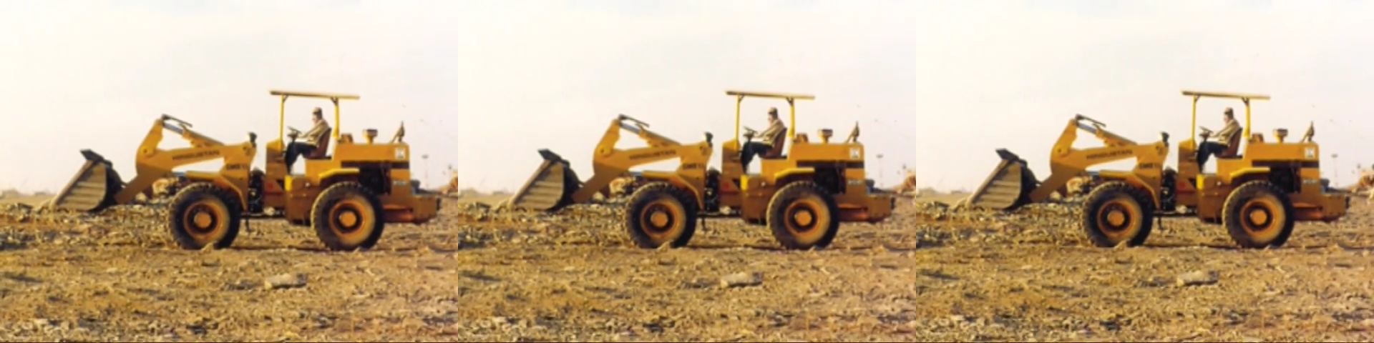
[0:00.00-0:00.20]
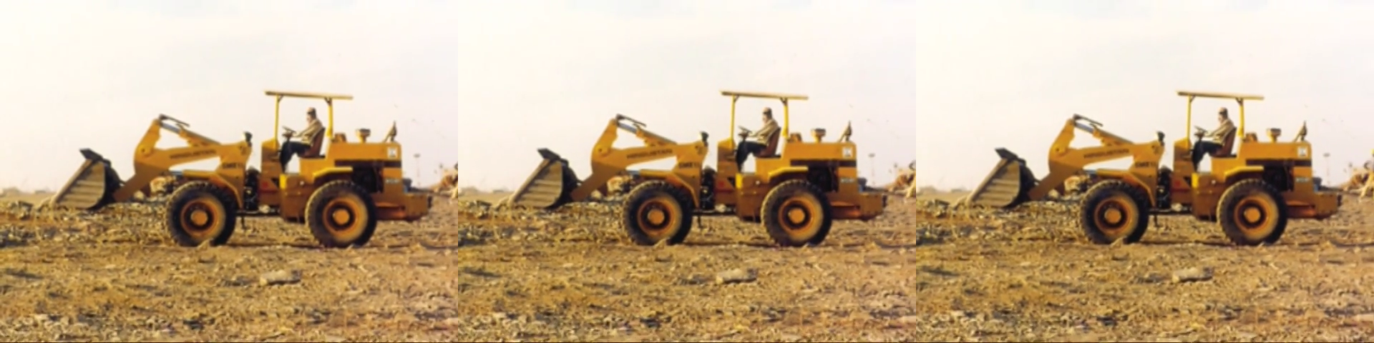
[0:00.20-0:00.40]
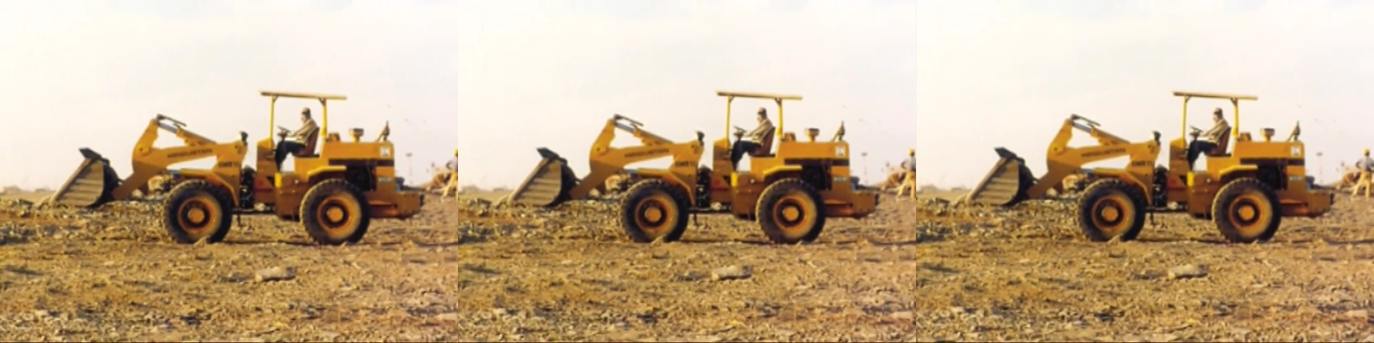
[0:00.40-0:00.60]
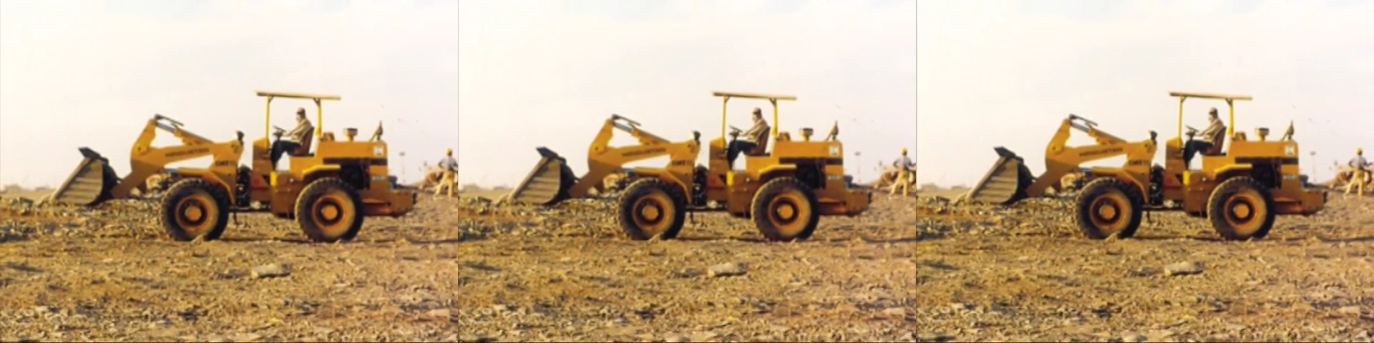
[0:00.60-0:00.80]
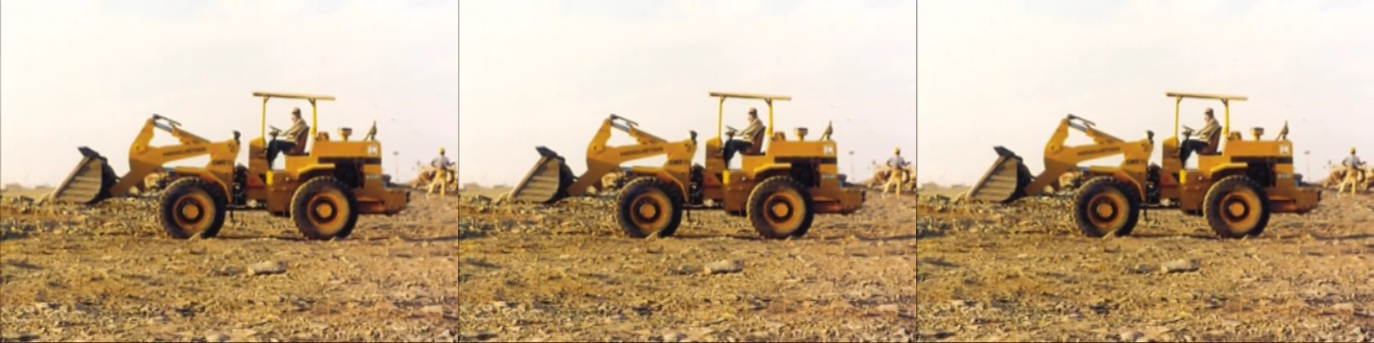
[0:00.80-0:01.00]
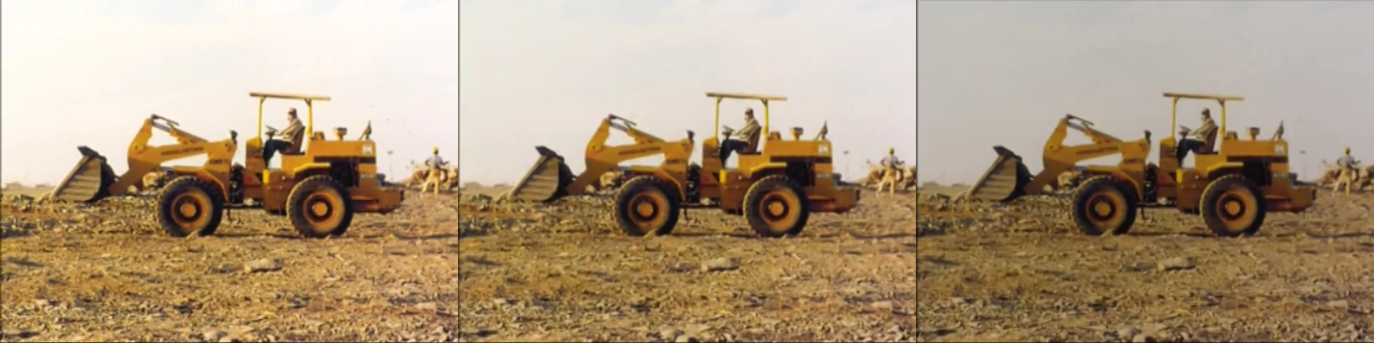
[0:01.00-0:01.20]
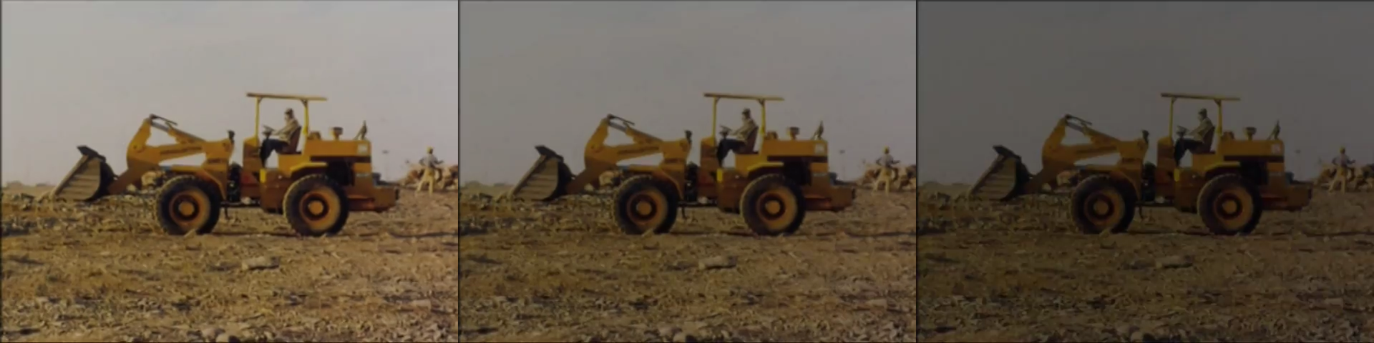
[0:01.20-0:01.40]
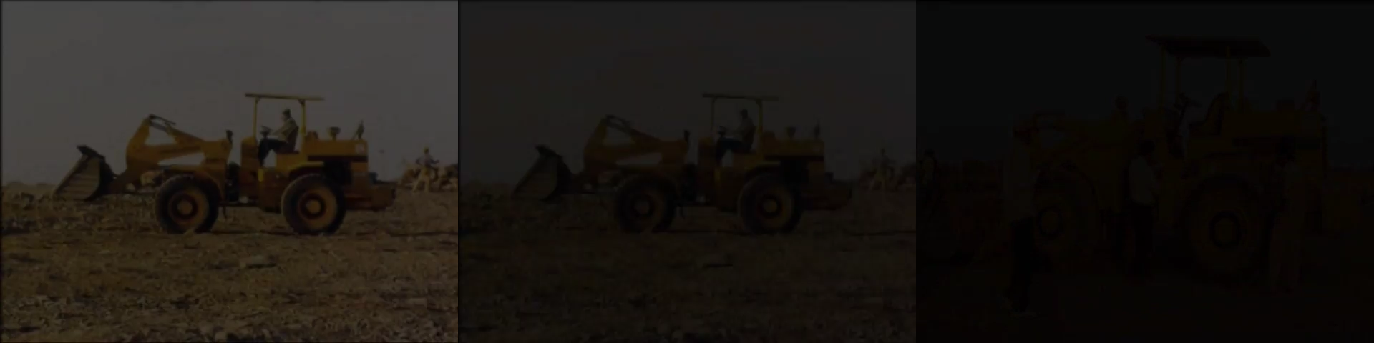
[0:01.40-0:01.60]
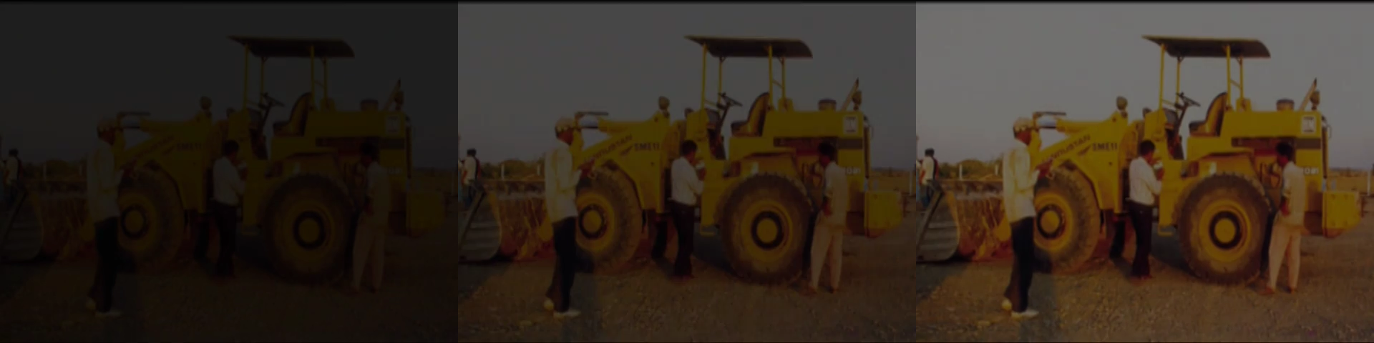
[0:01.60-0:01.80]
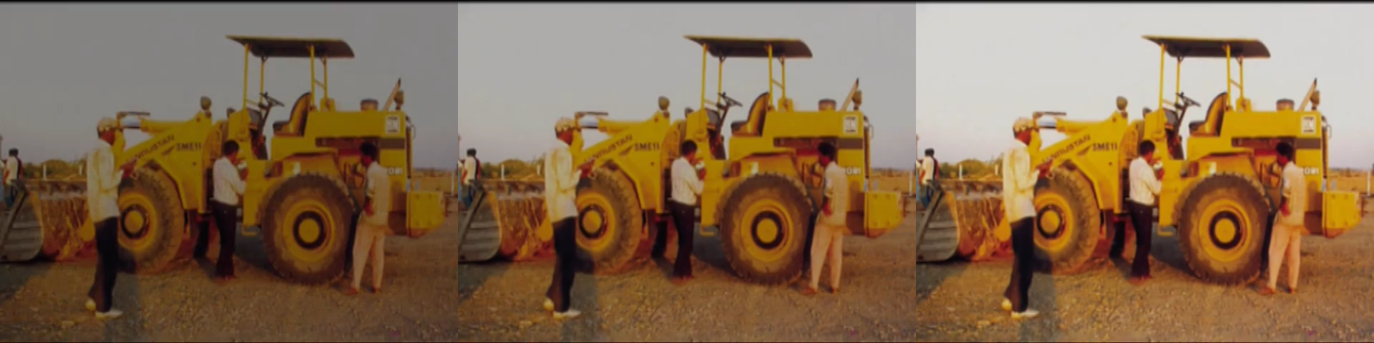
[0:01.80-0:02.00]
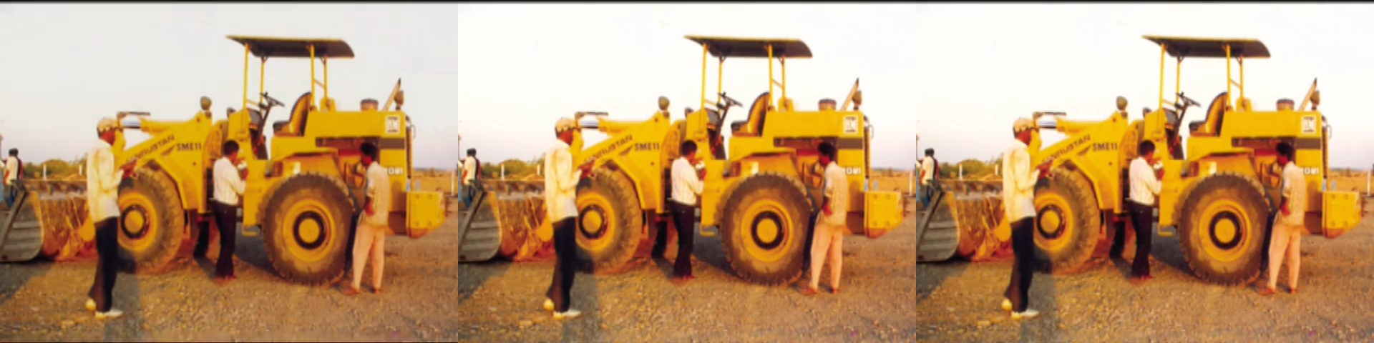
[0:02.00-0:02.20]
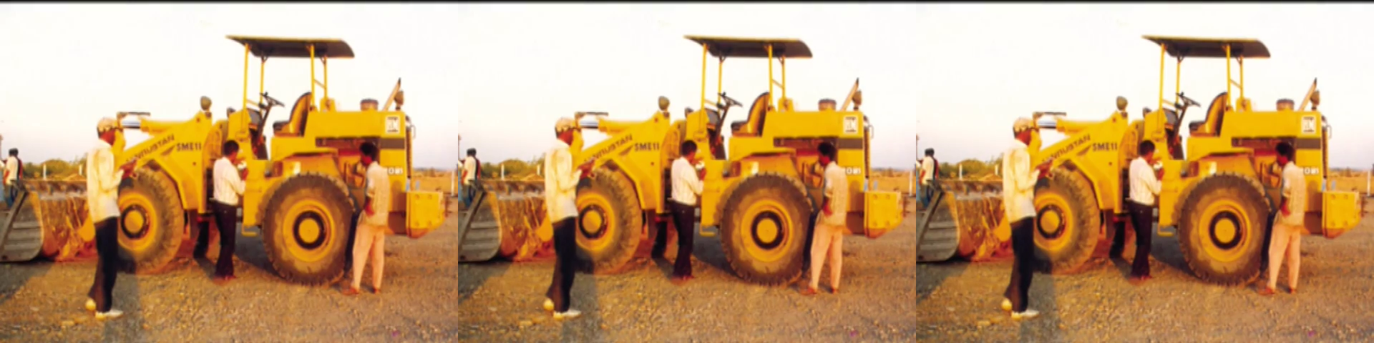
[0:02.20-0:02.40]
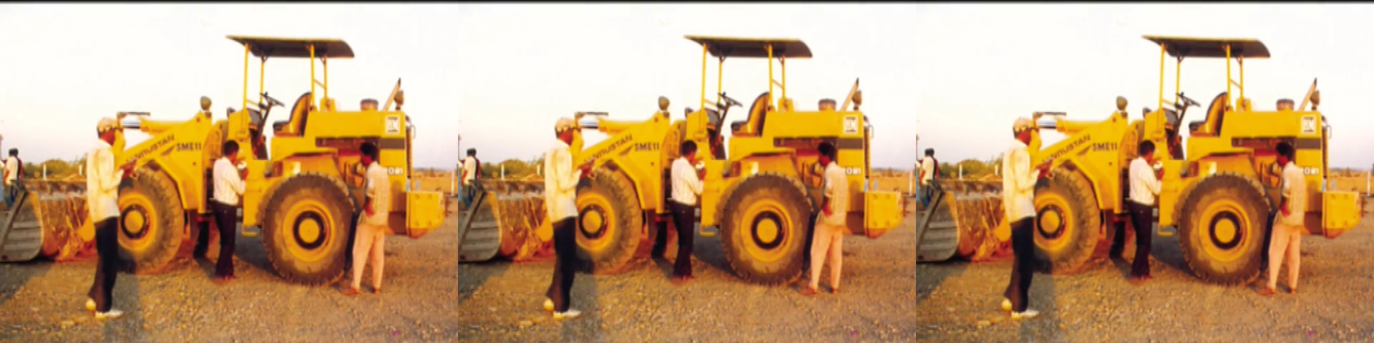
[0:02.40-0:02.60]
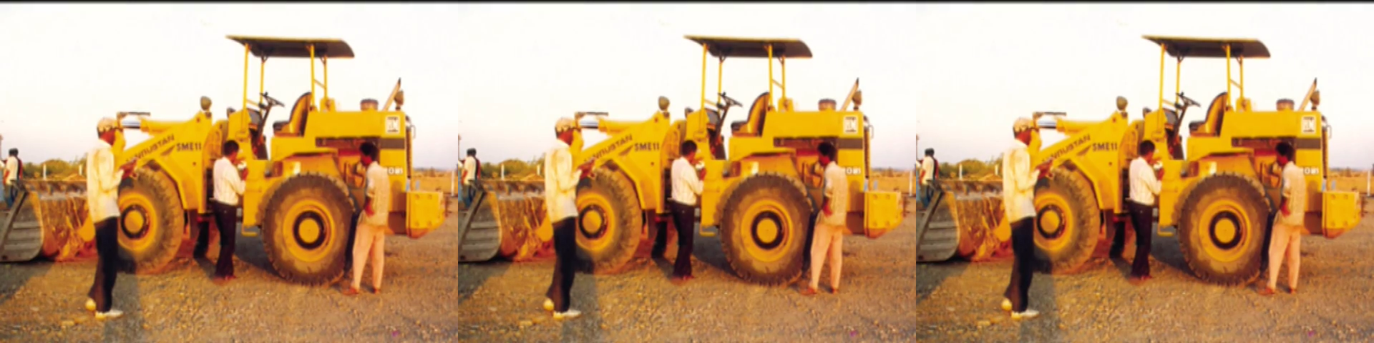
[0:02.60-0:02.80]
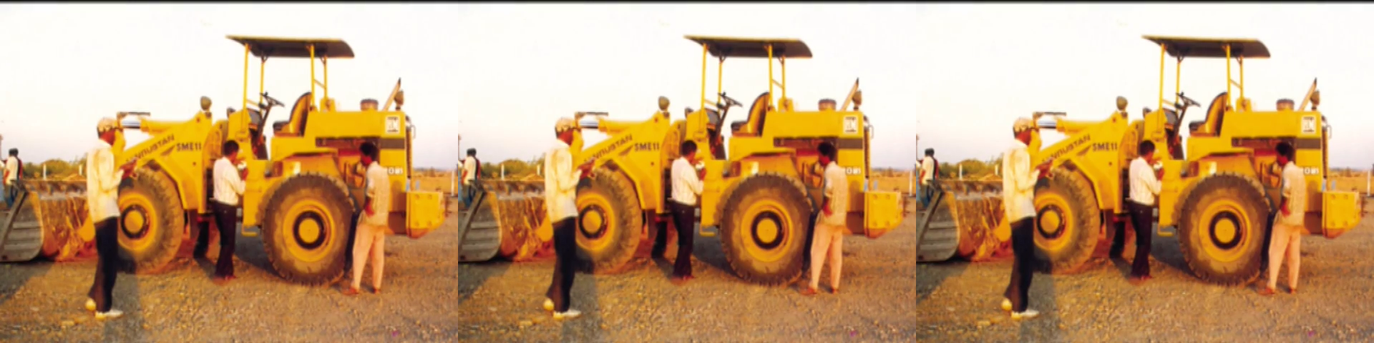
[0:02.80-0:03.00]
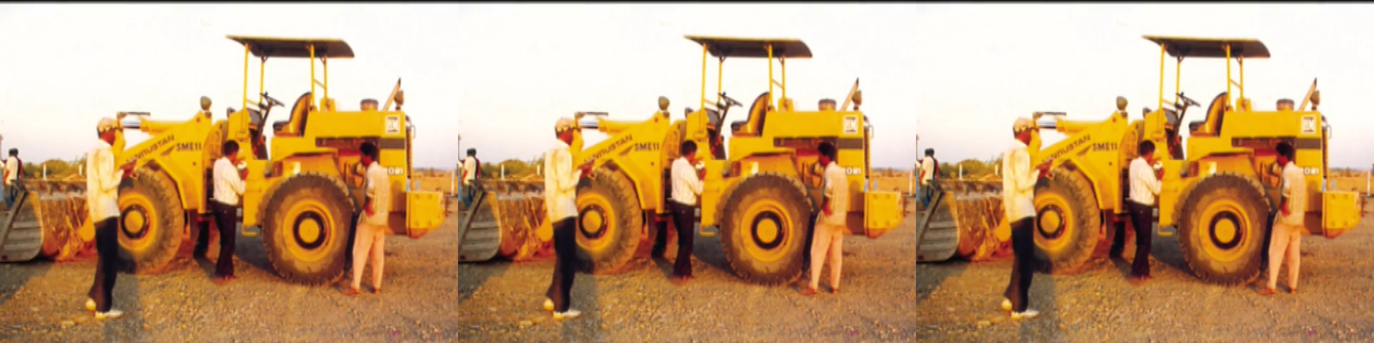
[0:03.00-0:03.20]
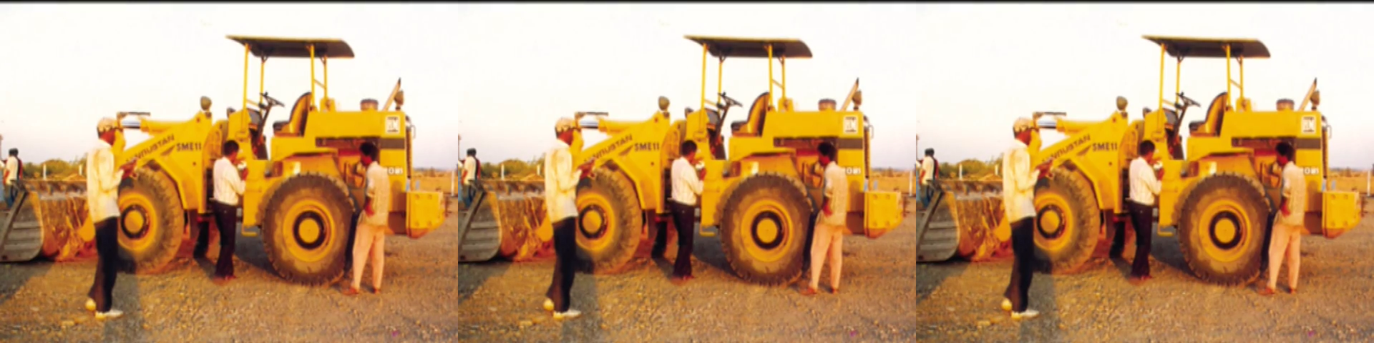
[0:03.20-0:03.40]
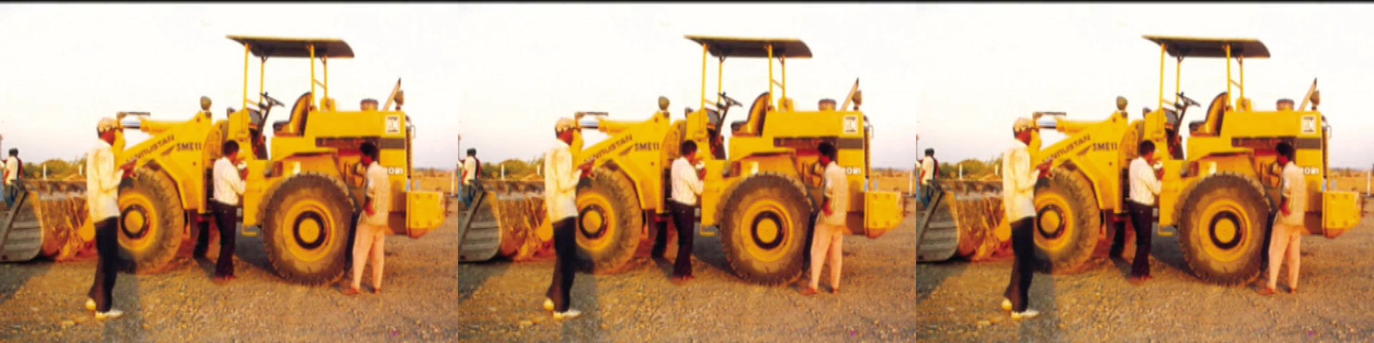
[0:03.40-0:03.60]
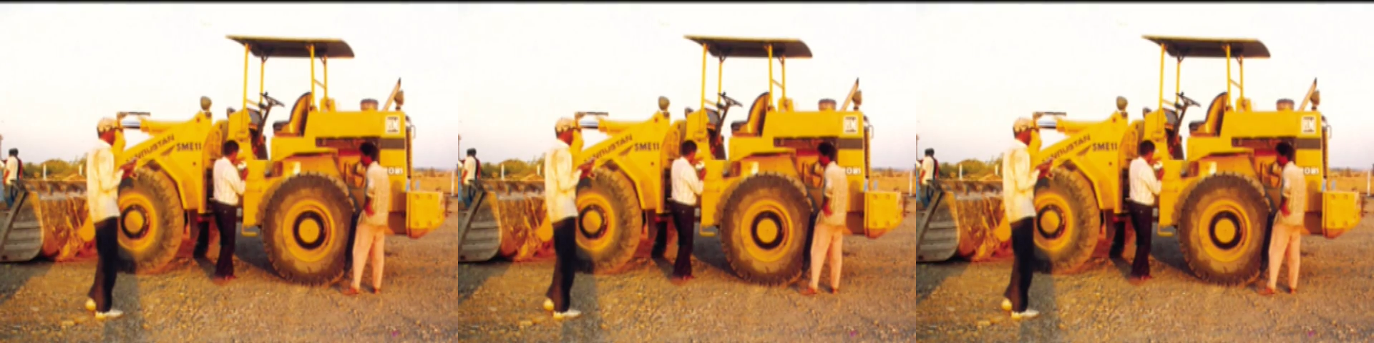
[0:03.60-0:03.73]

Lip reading: Nobody's mouth can be seen.